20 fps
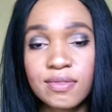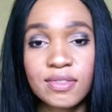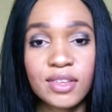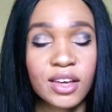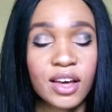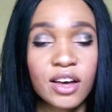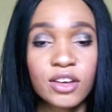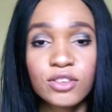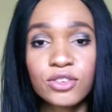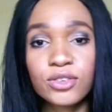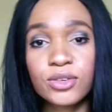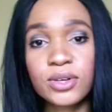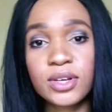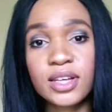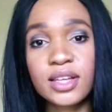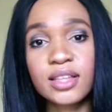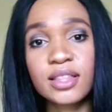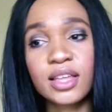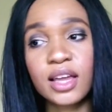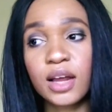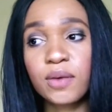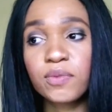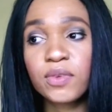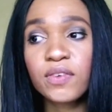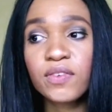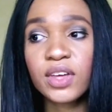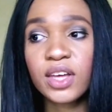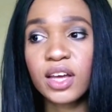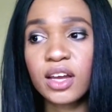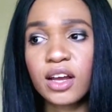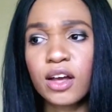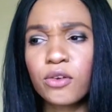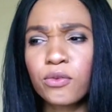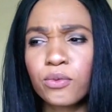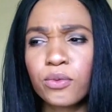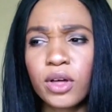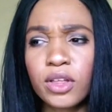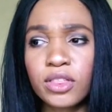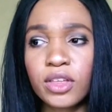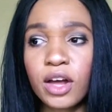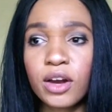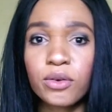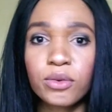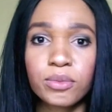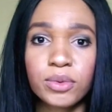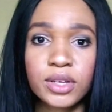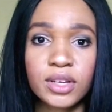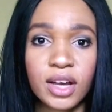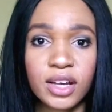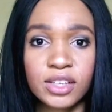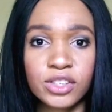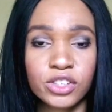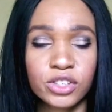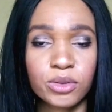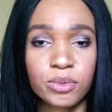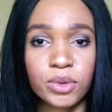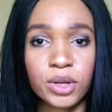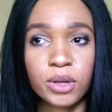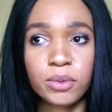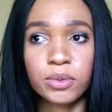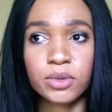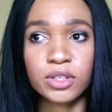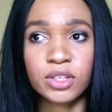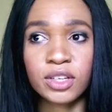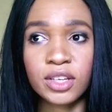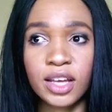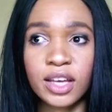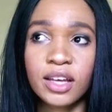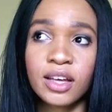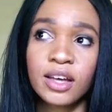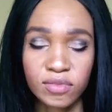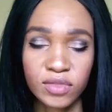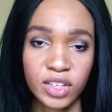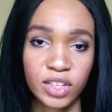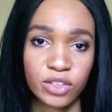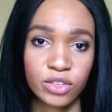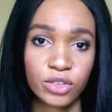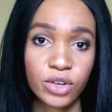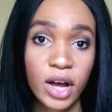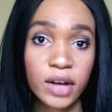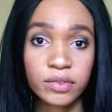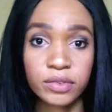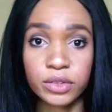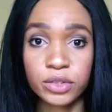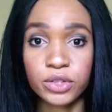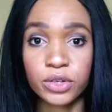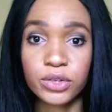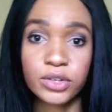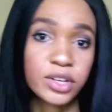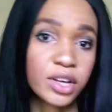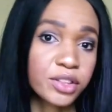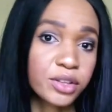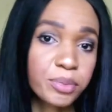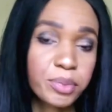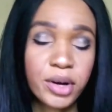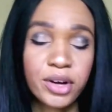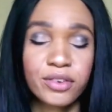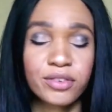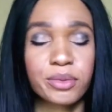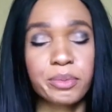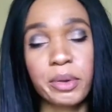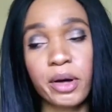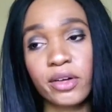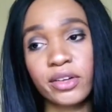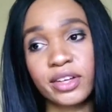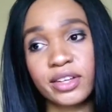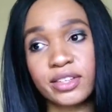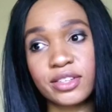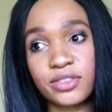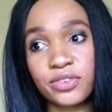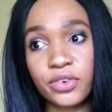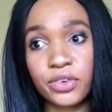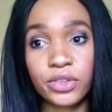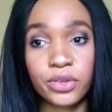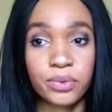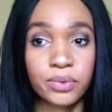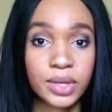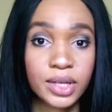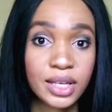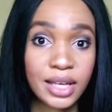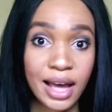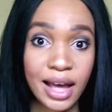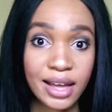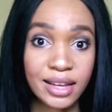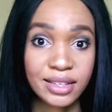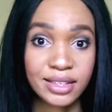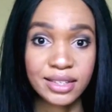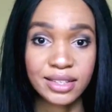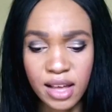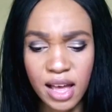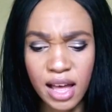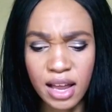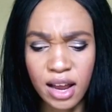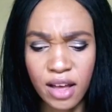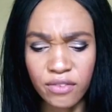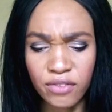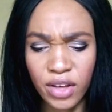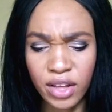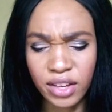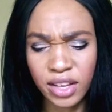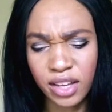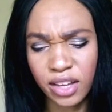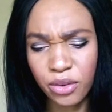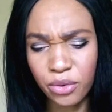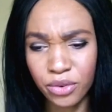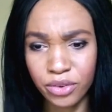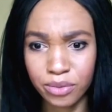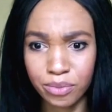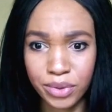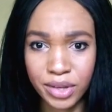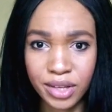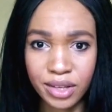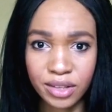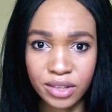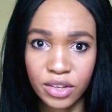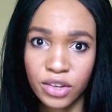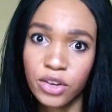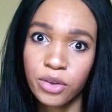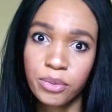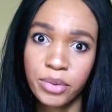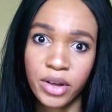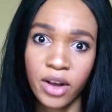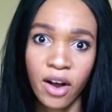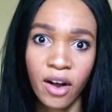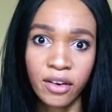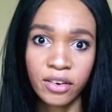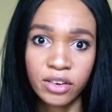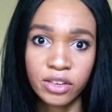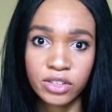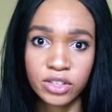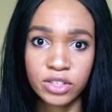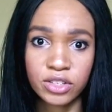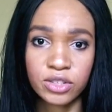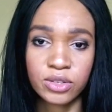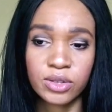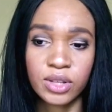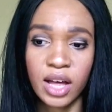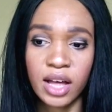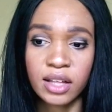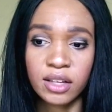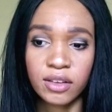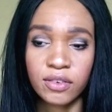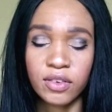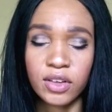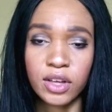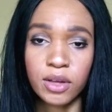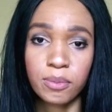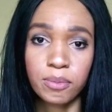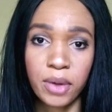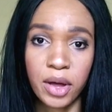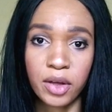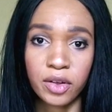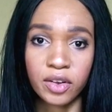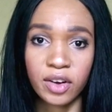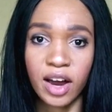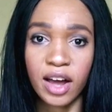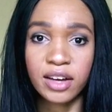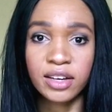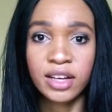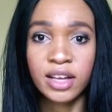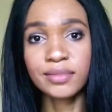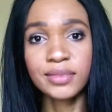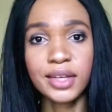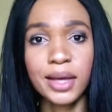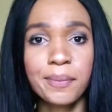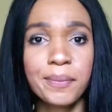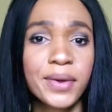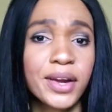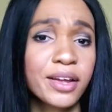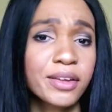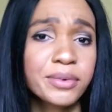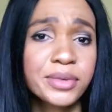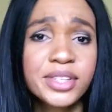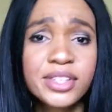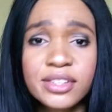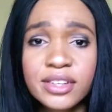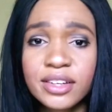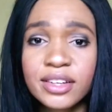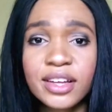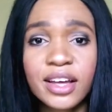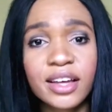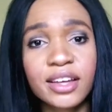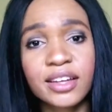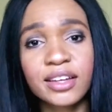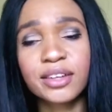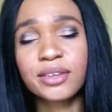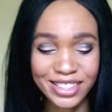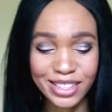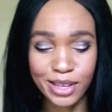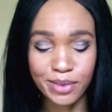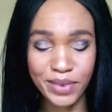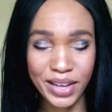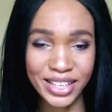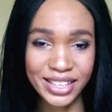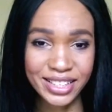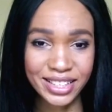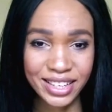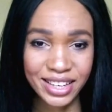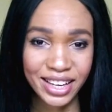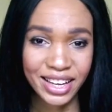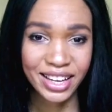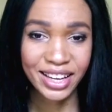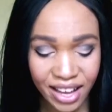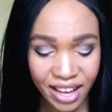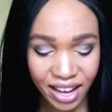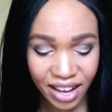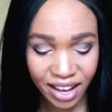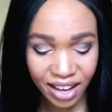the country that I'm living in, I thought it would be nice to be able to like travel to another part of the Balkans for the weekend. And I felt like it would be a little bit harder to do that living in Belgrade. But I was still like, it's the best city.